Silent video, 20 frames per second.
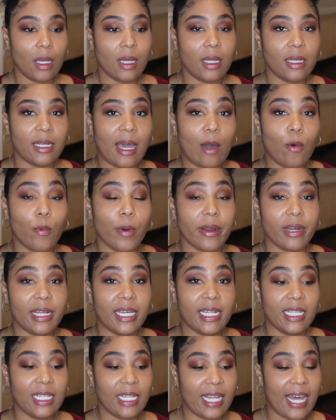Not wearing
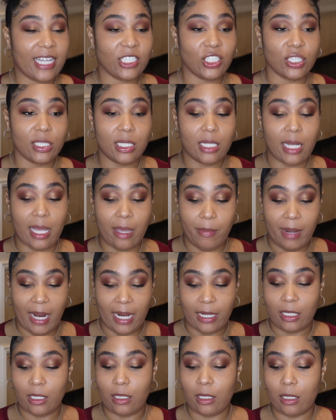any lashes today, but
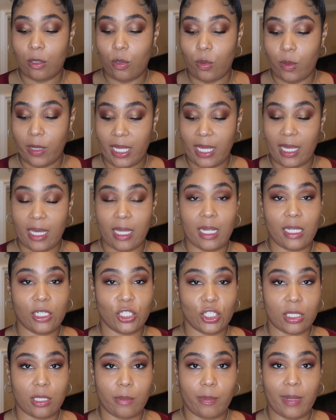I did go ahead and
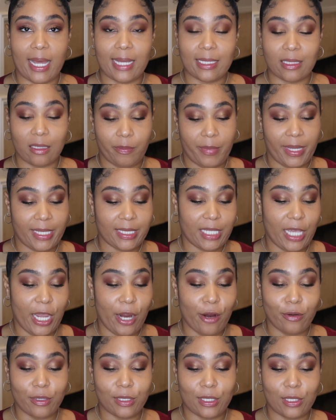just apply some
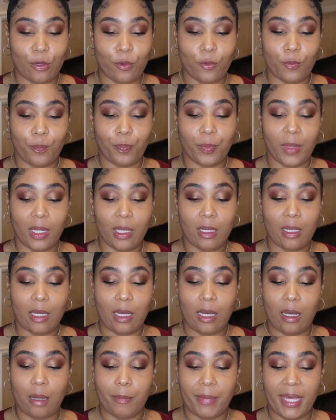mascara. So
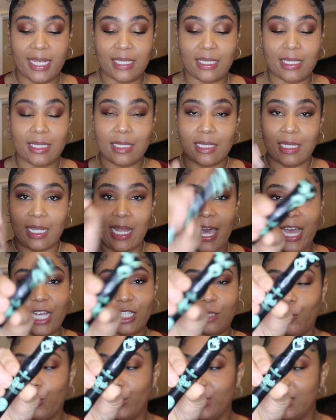Essence
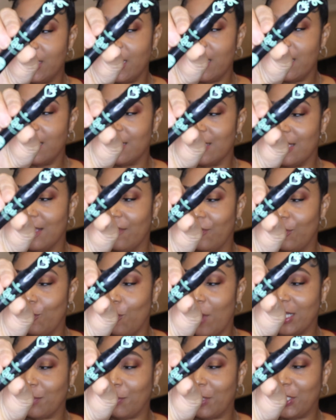Lash Princess, if you
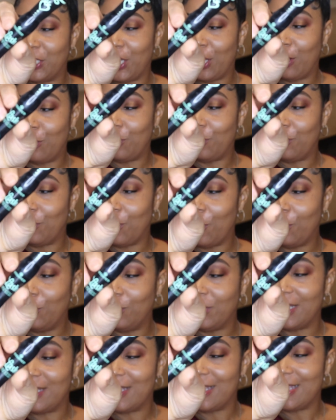watch my channel, you
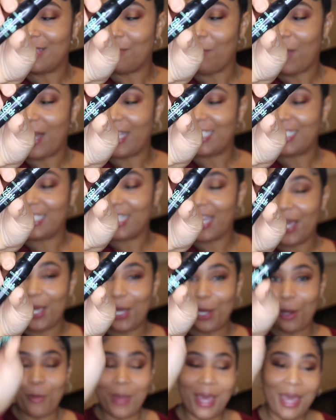know this is my
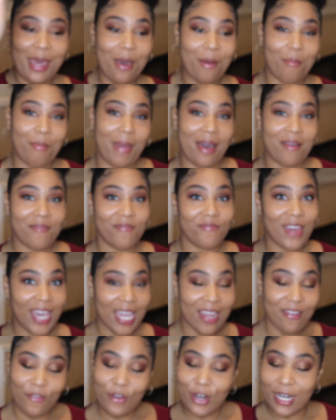jam, my
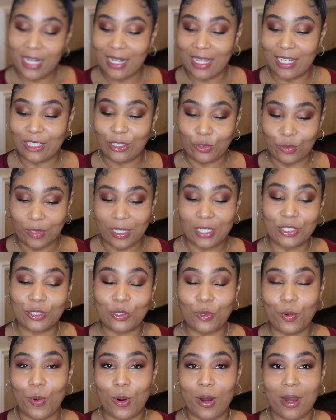favorite
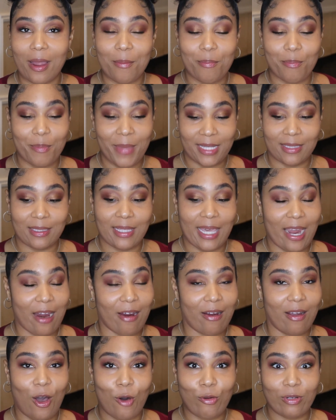drugstore
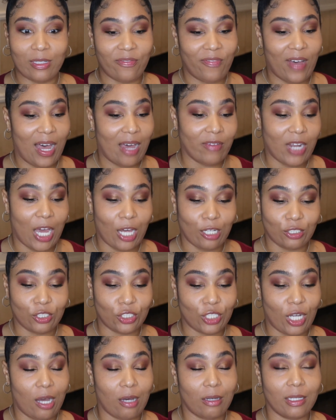mascara. Only $5,
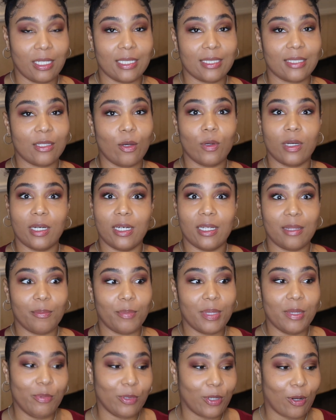y'all. It is so good,
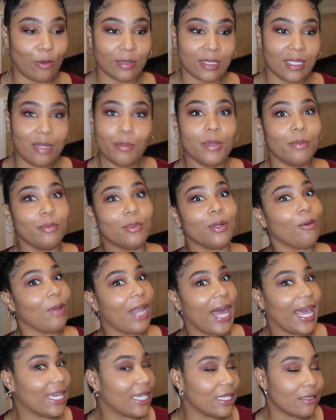and some people don't
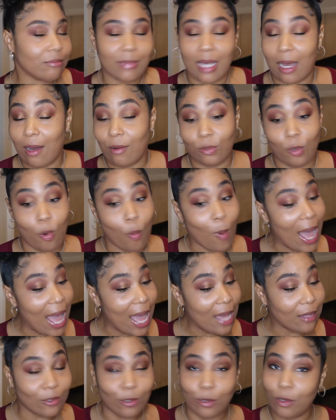like it. I don't know
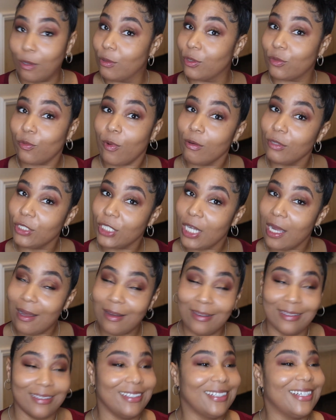why. I don't know what's wrong with
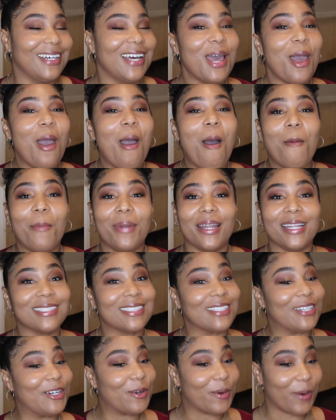y'all. But
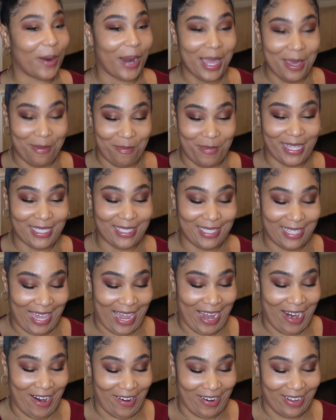it's a great
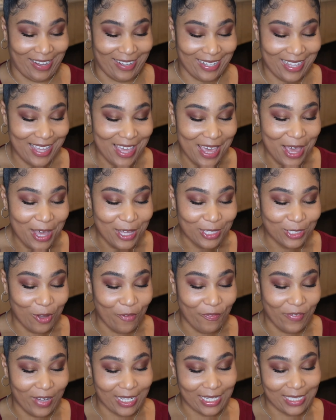mascara.
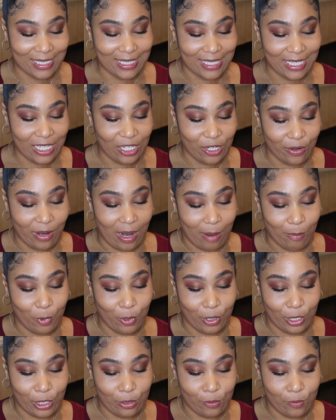So for concealer, I'm
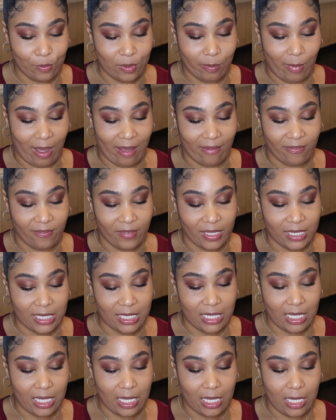going to use my
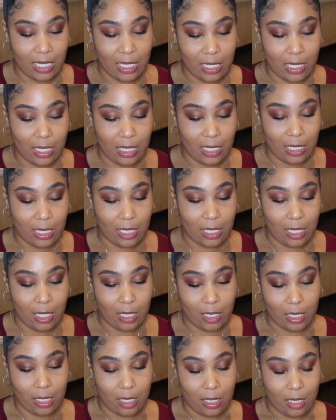Fenty,
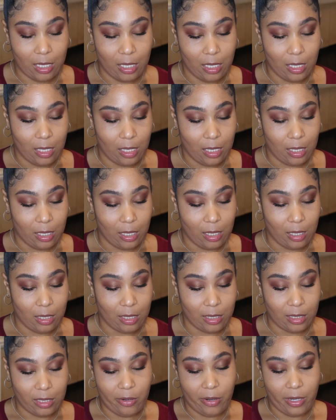
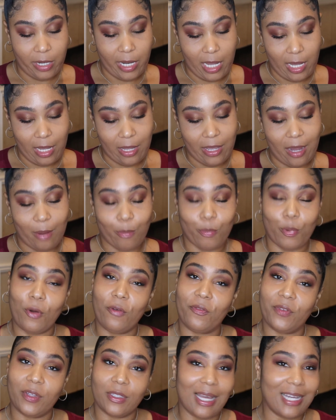is there a name? Yeah, Pro
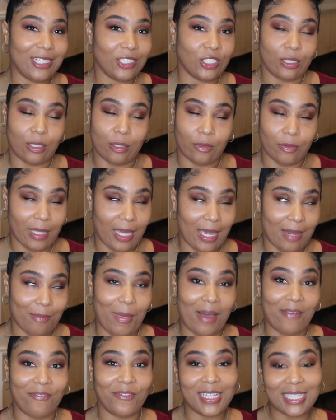Filter. I should know that.
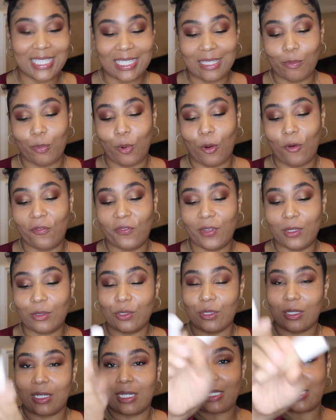My Fenty Pro
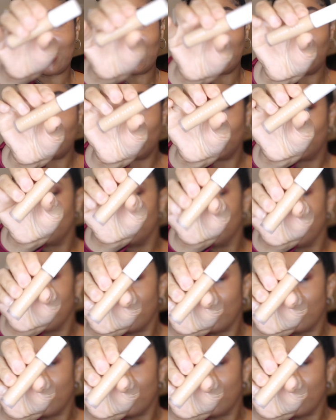Filter Concealer.